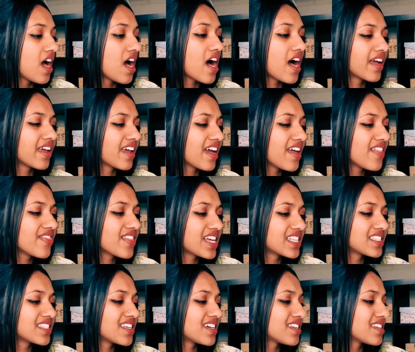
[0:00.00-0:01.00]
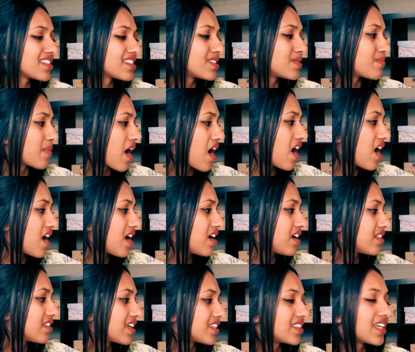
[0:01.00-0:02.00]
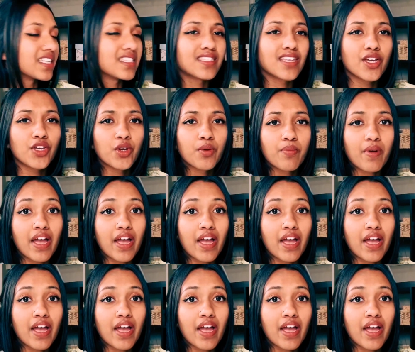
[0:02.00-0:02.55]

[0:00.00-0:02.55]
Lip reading: again, that's not a spa, like that's not your,